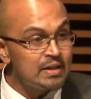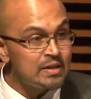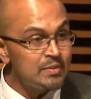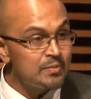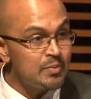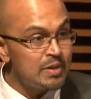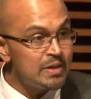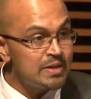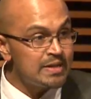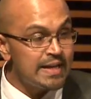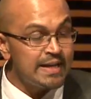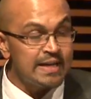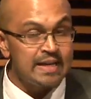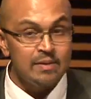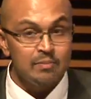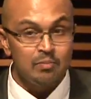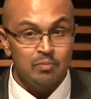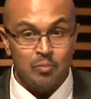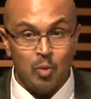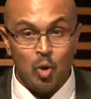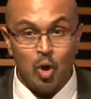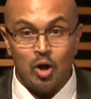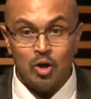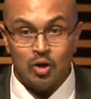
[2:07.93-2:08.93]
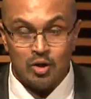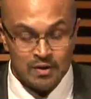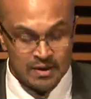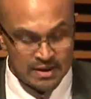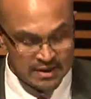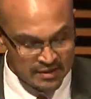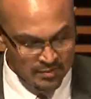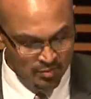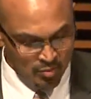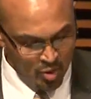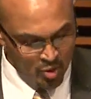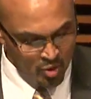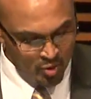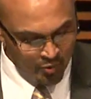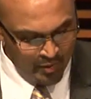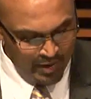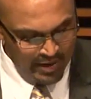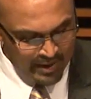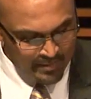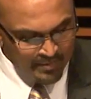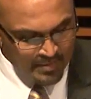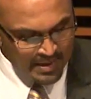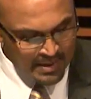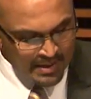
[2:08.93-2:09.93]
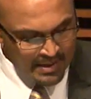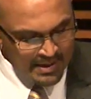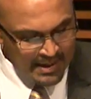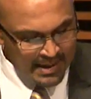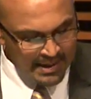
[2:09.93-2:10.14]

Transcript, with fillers: to be taking part in this program.